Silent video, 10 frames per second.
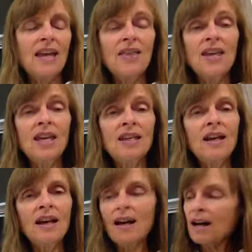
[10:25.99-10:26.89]

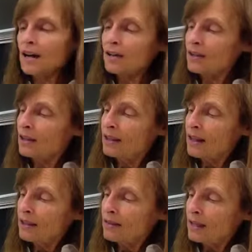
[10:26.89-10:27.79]
Then at
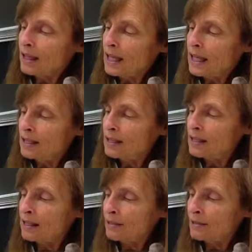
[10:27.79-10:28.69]
the
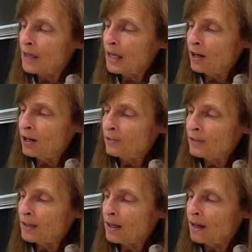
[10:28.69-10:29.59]
ends here
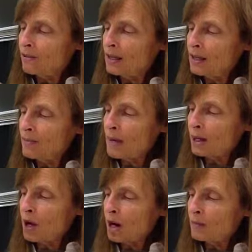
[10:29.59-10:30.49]
of the
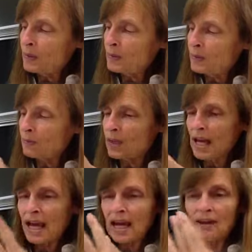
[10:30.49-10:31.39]
metacarpals, we
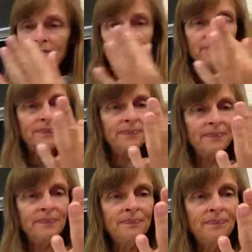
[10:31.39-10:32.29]
have
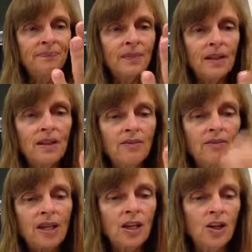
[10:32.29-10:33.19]
the
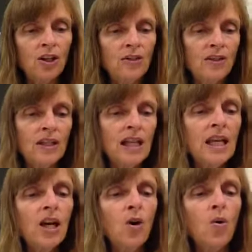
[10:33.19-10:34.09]
fingers
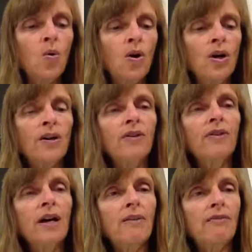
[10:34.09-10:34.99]
or
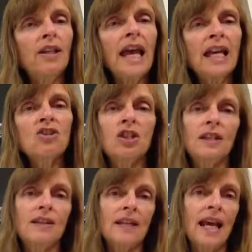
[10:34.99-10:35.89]

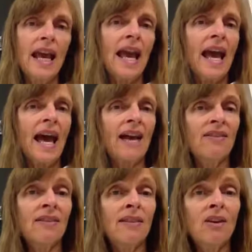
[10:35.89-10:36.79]
phalanges.
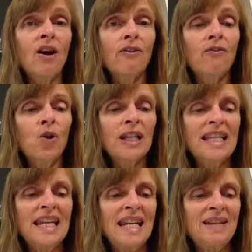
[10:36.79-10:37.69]
And there are
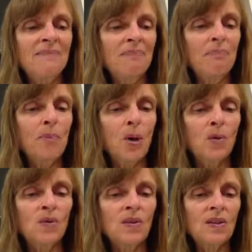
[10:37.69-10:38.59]
14
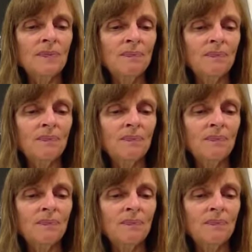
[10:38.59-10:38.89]
bones